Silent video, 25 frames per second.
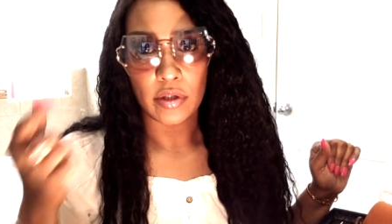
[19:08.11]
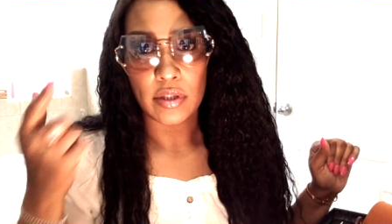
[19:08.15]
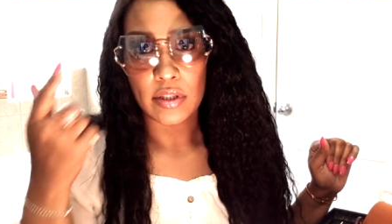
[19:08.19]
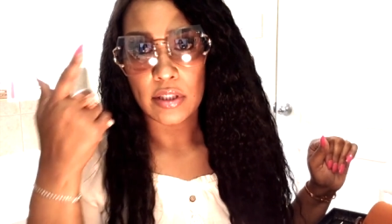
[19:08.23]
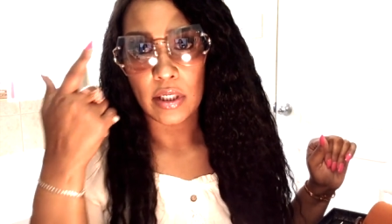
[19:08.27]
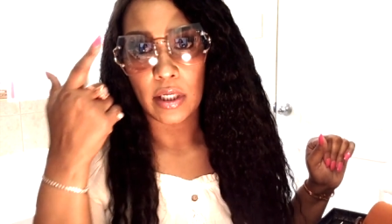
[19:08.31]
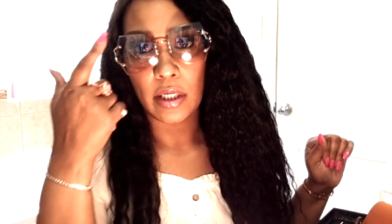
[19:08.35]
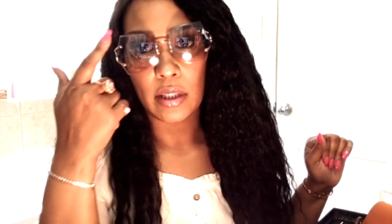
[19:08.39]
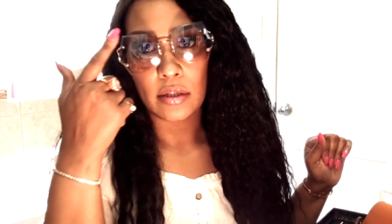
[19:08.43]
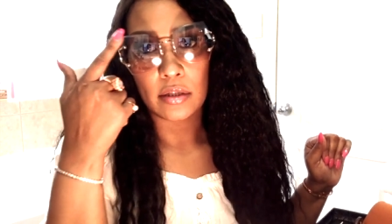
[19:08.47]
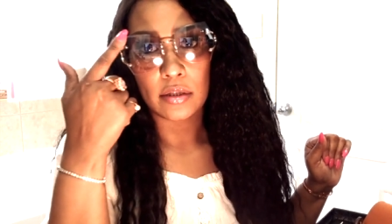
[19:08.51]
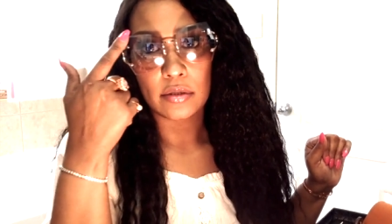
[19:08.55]
It's
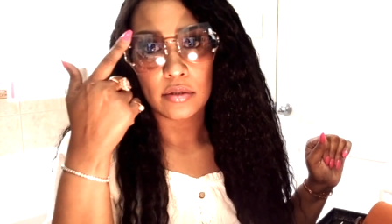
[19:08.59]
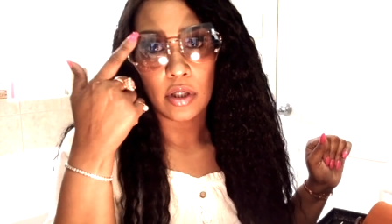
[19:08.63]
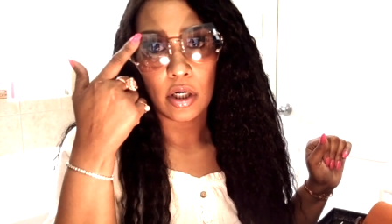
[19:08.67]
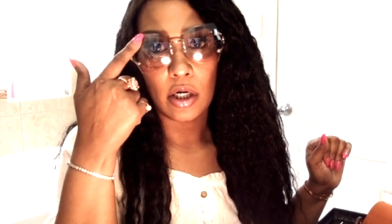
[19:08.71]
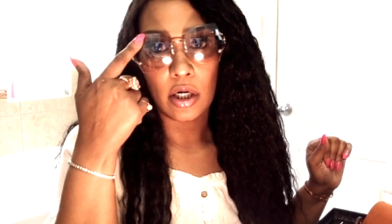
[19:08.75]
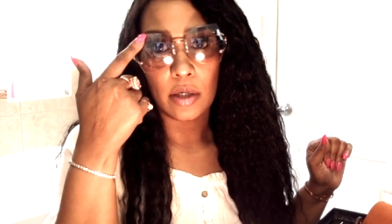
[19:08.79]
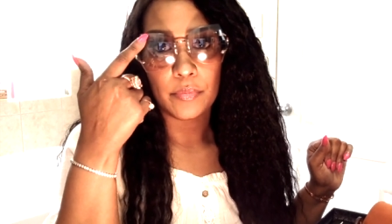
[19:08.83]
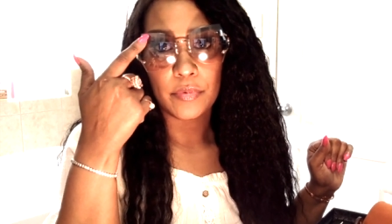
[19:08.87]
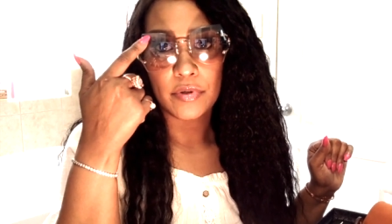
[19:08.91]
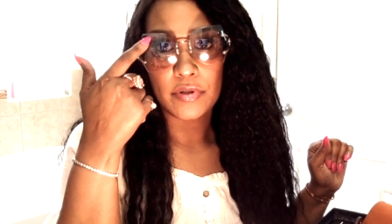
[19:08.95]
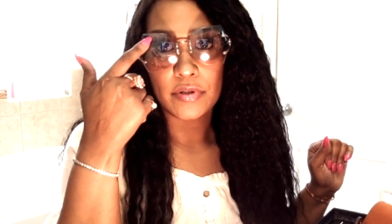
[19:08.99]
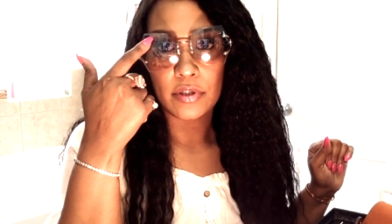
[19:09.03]
like the
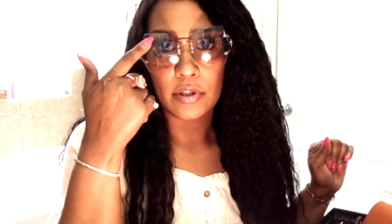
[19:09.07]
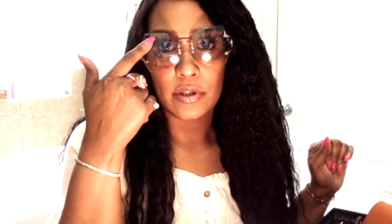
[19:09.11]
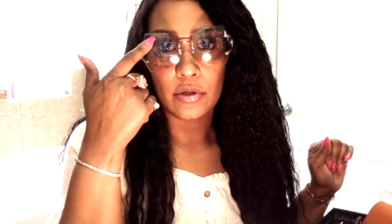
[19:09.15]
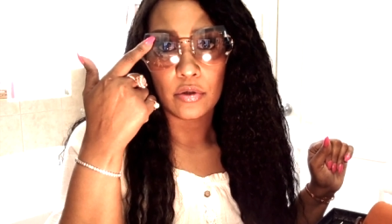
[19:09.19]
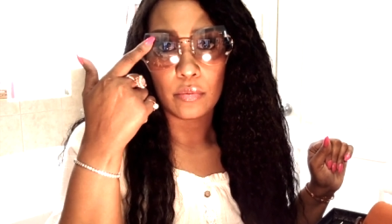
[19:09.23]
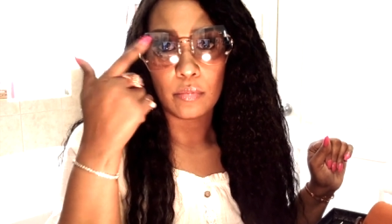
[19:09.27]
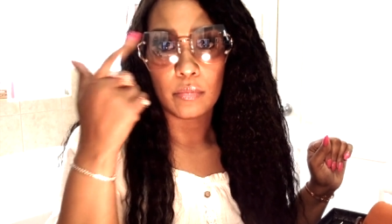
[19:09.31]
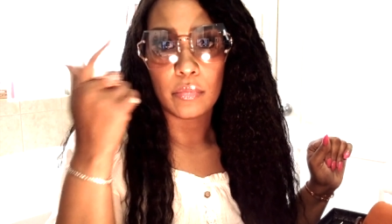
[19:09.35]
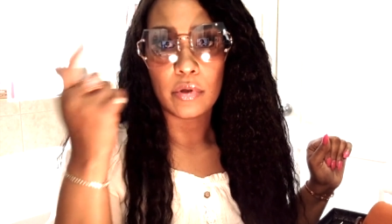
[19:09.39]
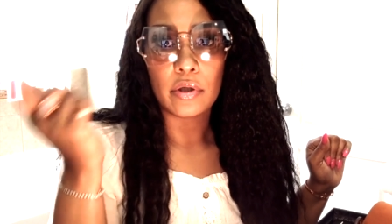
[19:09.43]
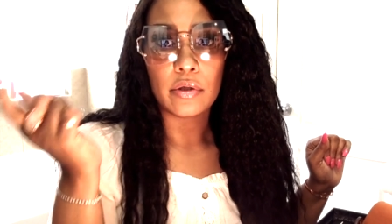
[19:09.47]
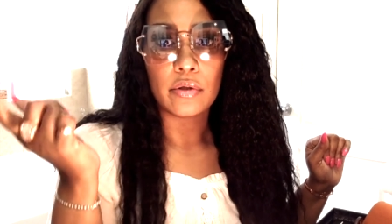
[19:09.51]
top is a
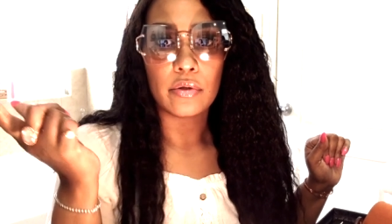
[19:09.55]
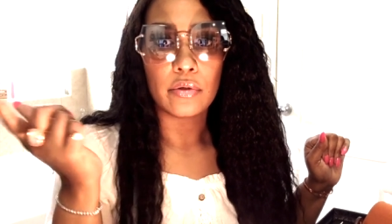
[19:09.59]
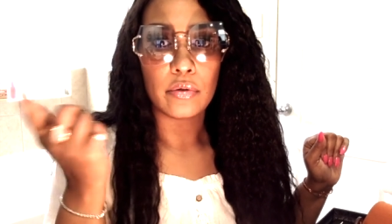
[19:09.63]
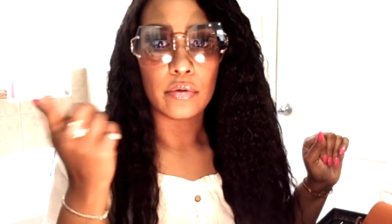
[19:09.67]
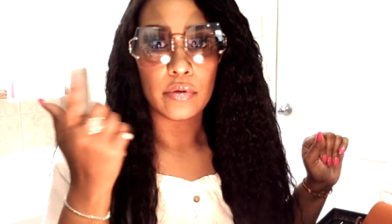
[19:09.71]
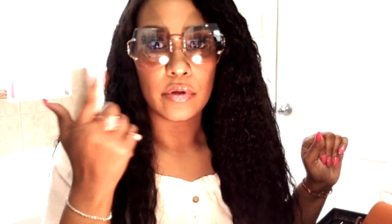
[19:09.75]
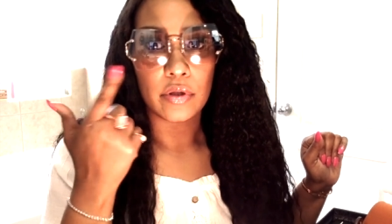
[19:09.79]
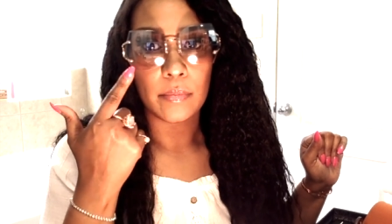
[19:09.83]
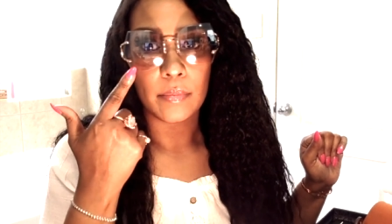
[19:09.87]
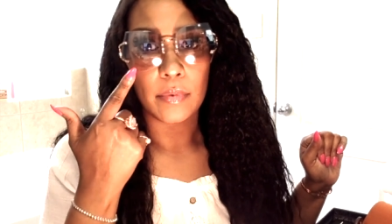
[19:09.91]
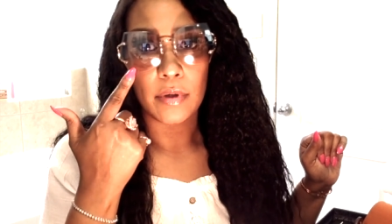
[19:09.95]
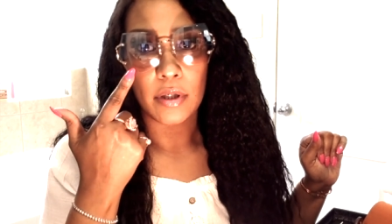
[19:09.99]
little
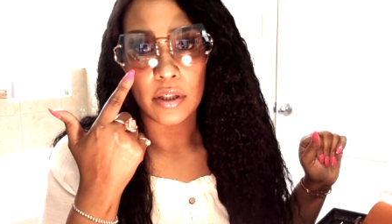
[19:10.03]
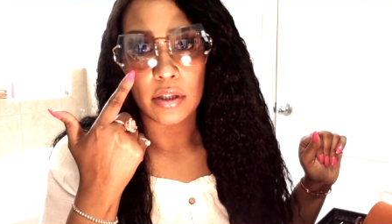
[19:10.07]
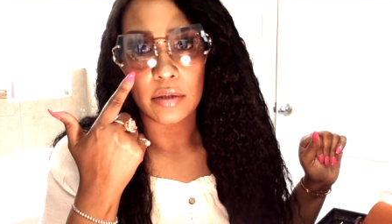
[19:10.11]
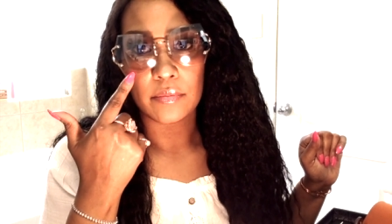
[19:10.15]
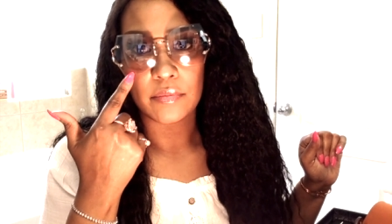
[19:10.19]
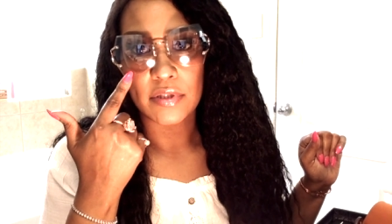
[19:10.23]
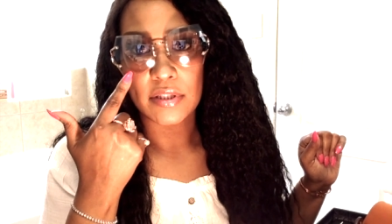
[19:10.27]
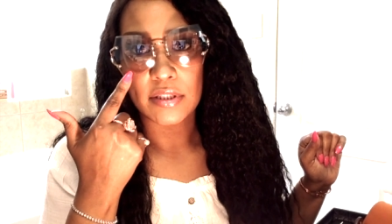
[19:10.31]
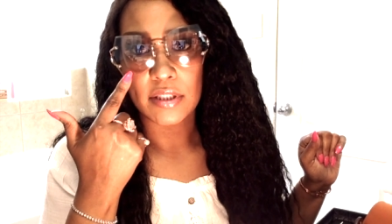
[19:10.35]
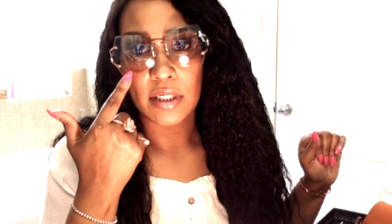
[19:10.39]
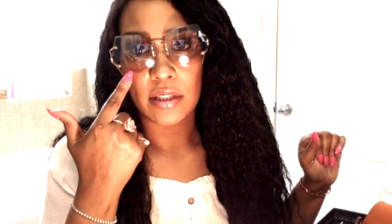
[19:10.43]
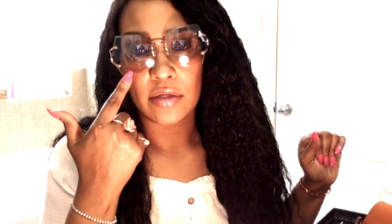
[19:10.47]
blue, the
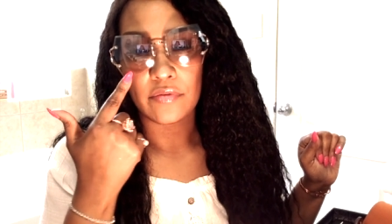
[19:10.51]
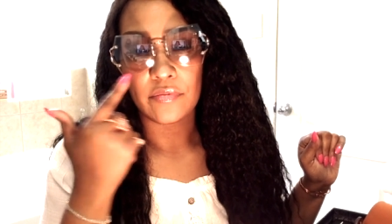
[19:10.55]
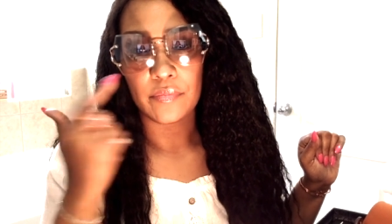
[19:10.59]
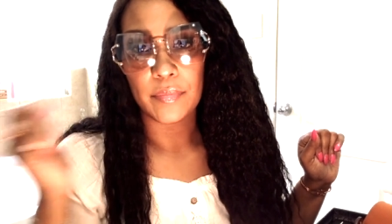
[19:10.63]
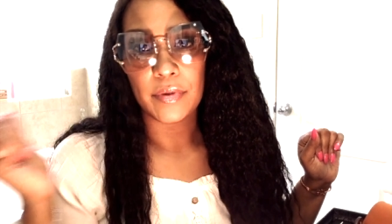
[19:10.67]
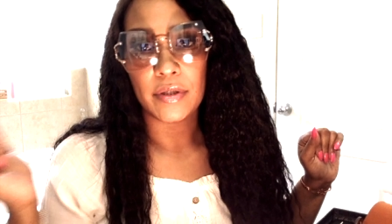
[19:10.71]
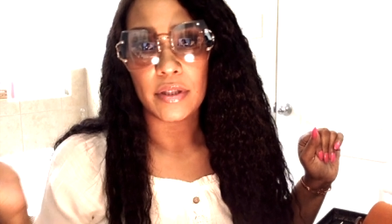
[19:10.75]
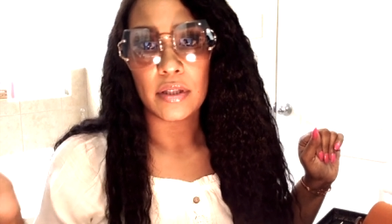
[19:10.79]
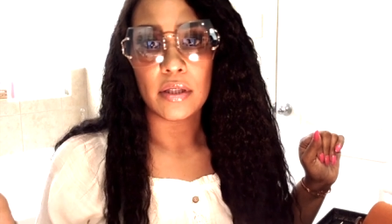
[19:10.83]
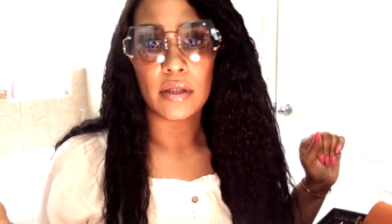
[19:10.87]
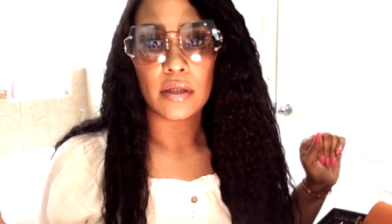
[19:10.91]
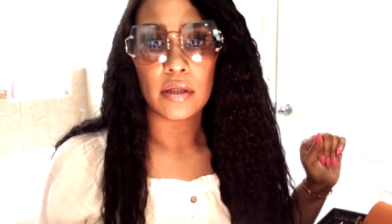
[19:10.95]
bottom is kind of
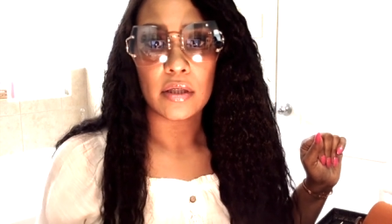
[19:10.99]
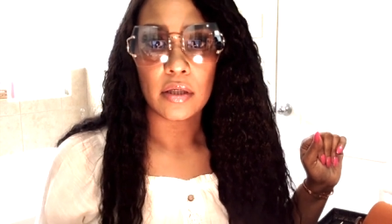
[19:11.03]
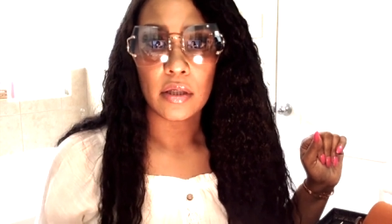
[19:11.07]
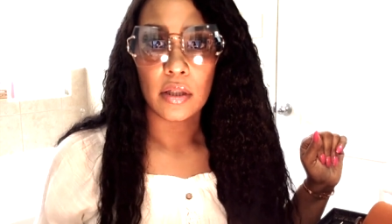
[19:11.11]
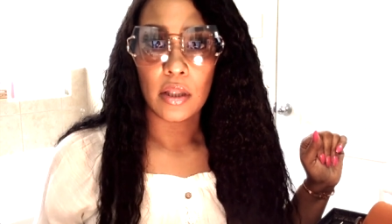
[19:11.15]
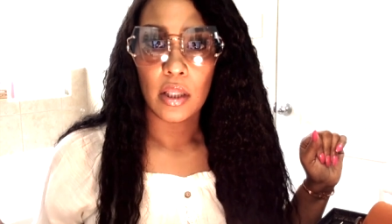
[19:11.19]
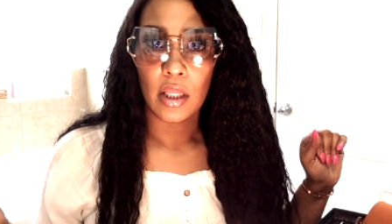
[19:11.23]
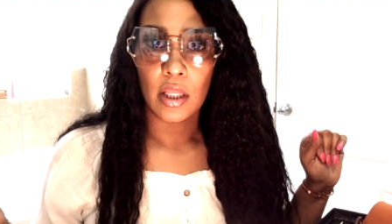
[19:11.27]
pink,